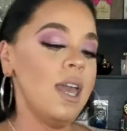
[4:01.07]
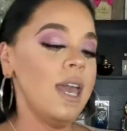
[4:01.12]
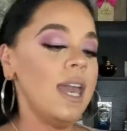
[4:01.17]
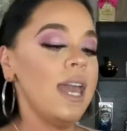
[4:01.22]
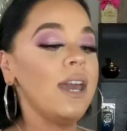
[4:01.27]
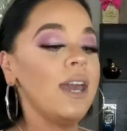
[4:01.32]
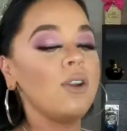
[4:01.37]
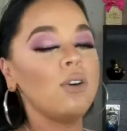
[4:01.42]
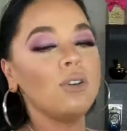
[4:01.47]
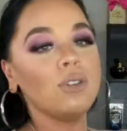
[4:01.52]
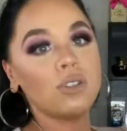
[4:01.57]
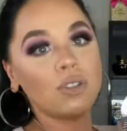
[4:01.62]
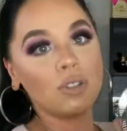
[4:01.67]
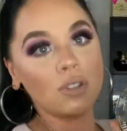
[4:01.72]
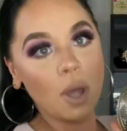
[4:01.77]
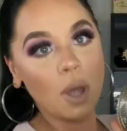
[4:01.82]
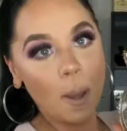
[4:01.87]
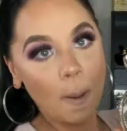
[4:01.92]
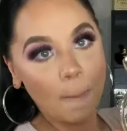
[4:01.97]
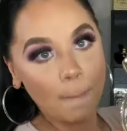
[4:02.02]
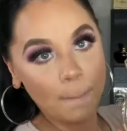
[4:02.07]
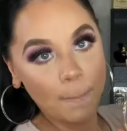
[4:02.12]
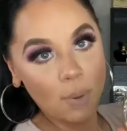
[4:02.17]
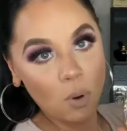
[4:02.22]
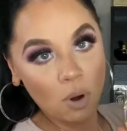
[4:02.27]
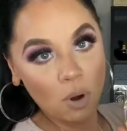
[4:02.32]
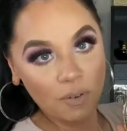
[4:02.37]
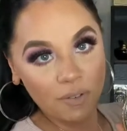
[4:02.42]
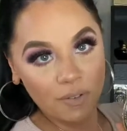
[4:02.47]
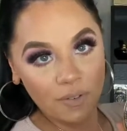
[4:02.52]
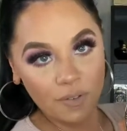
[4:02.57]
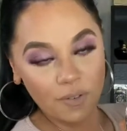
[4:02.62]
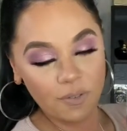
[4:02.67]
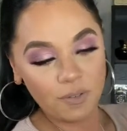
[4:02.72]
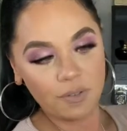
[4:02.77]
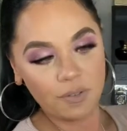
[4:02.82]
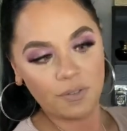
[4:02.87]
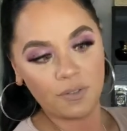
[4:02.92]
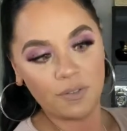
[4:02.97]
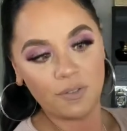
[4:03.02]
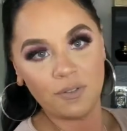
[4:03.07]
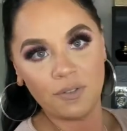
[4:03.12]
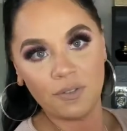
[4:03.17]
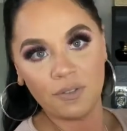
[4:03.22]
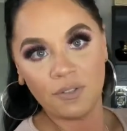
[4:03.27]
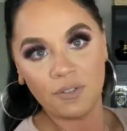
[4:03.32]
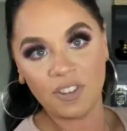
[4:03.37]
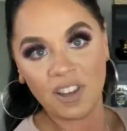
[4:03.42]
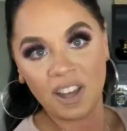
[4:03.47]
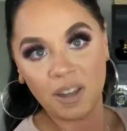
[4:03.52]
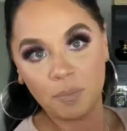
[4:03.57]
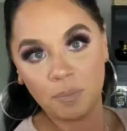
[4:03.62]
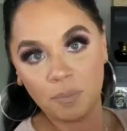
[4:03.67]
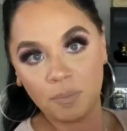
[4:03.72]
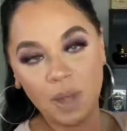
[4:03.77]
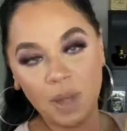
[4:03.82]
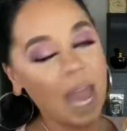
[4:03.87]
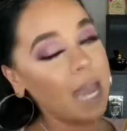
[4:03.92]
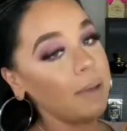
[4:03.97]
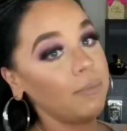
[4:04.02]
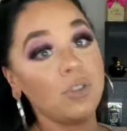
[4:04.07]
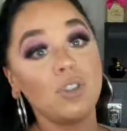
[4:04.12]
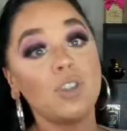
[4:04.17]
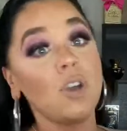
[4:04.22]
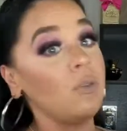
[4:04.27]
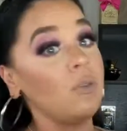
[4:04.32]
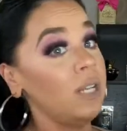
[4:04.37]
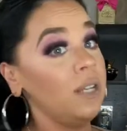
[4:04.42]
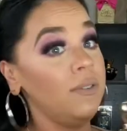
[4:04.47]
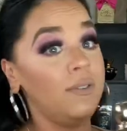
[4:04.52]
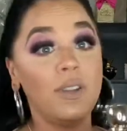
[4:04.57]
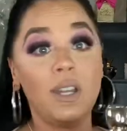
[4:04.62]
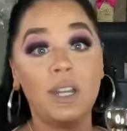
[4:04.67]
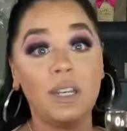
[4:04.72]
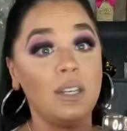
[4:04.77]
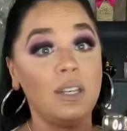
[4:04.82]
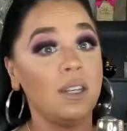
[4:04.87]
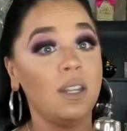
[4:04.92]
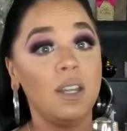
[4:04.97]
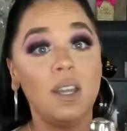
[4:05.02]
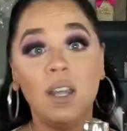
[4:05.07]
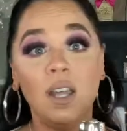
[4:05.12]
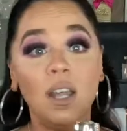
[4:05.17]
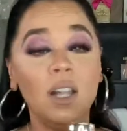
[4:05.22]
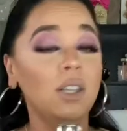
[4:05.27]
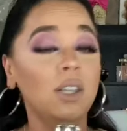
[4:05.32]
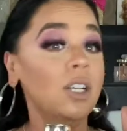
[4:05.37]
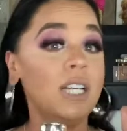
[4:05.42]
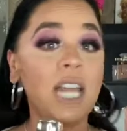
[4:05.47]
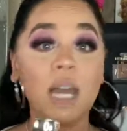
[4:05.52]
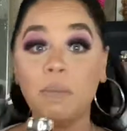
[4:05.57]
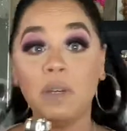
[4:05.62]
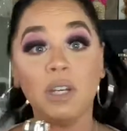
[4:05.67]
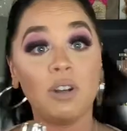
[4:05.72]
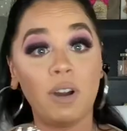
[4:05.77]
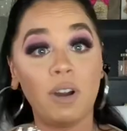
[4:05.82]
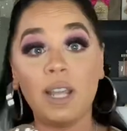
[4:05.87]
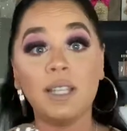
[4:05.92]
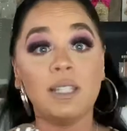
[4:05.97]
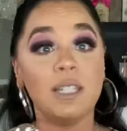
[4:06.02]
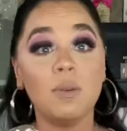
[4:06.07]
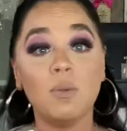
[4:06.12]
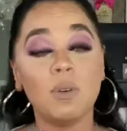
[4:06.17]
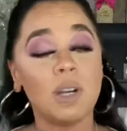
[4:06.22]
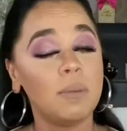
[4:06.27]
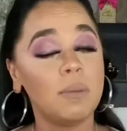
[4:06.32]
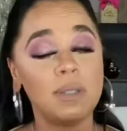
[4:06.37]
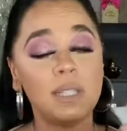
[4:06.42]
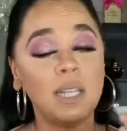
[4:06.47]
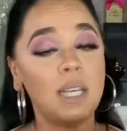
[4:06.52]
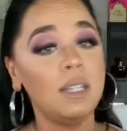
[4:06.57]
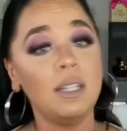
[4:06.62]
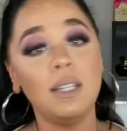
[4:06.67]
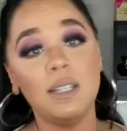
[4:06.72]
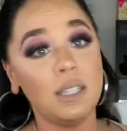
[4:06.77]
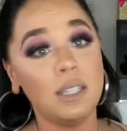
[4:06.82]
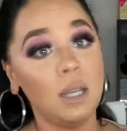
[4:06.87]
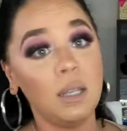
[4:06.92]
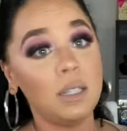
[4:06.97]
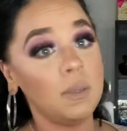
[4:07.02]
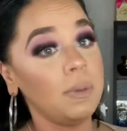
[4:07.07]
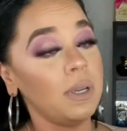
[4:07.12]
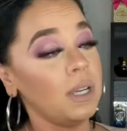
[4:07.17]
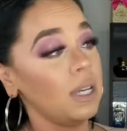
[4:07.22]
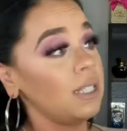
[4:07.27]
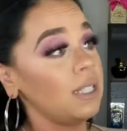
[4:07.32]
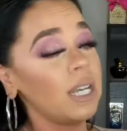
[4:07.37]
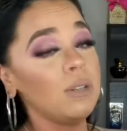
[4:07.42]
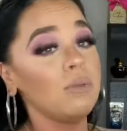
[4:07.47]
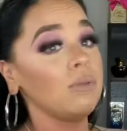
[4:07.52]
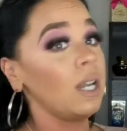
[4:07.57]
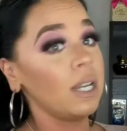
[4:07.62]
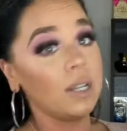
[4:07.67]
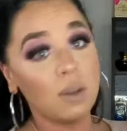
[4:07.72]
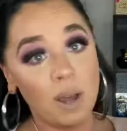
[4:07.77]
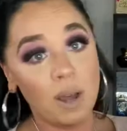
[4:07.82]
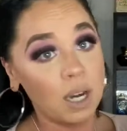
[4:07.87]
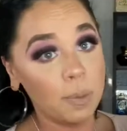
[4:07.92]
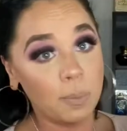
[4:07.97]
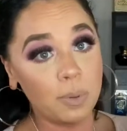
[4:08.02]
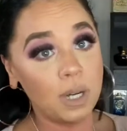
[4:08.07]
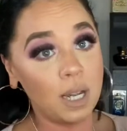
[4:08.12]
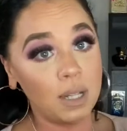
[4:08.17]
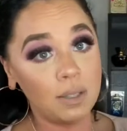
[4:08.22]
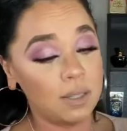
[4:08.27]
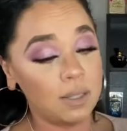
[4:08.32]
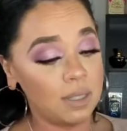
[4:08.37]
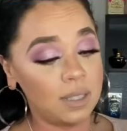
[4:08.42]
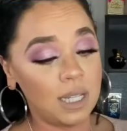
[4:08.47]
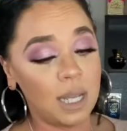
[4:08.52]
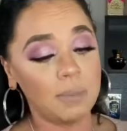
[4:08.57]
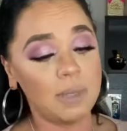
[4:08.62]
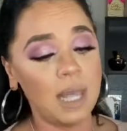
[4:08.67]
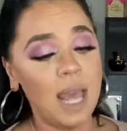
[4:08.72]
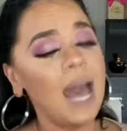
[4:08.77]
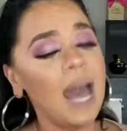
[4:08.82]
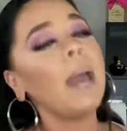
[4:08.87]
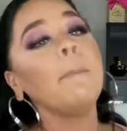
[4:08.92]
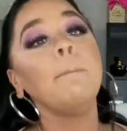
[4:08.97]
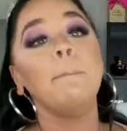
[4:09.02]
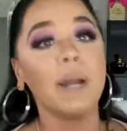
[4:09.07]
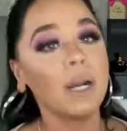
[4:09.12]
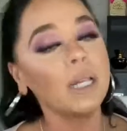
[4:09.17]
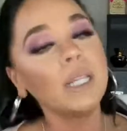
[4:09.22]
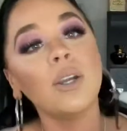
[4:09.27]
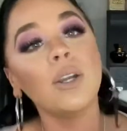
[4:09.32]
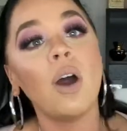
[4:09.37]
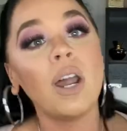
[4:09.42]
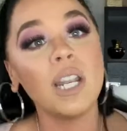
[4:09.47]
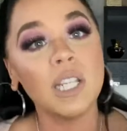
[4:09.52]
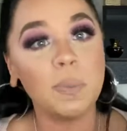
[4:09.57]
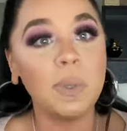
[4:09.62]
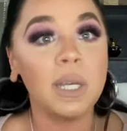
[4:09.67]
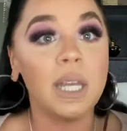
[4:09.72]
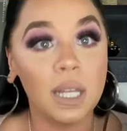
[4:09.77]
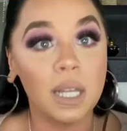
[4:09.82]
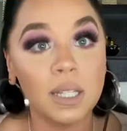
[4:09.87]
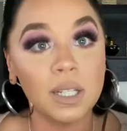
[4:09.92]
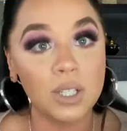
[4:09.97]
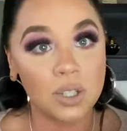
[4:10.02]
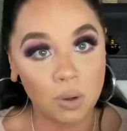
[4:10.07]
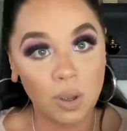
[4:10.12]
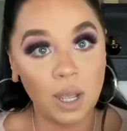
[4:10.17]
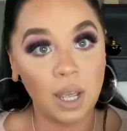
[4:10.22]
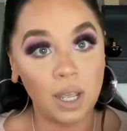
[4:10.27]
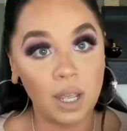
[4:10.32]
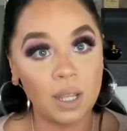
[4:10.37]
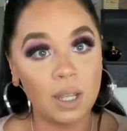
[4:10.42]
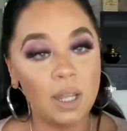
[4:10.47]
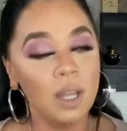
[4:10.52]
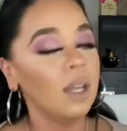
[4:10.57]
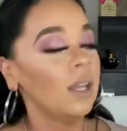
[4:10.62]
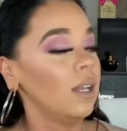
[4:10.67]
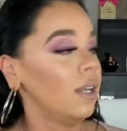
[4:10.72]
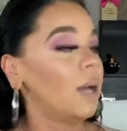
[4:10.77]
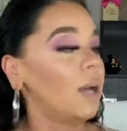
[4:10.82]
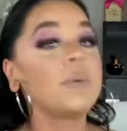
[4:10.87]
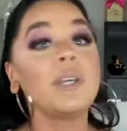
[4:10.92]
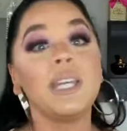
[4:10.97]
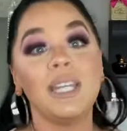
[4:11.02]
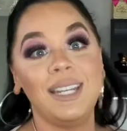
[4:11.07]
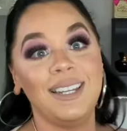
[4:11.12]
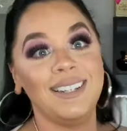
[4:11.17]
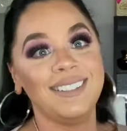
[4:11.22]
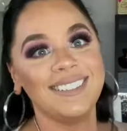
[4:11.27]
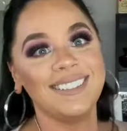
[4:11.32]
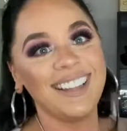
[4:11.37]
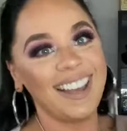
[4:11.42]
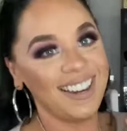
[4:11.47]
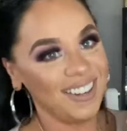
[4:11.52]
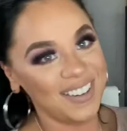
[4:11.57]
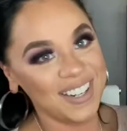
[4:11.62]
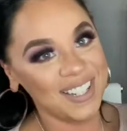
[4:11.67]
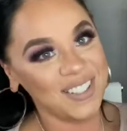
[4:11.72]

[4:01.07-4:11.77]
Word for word: Eros Pour Femme. I don't even look at me crazy when I'm saying these names because I do not know how to pronounce these names. I barely know how to speak English, okay? I'm kidding. I know how to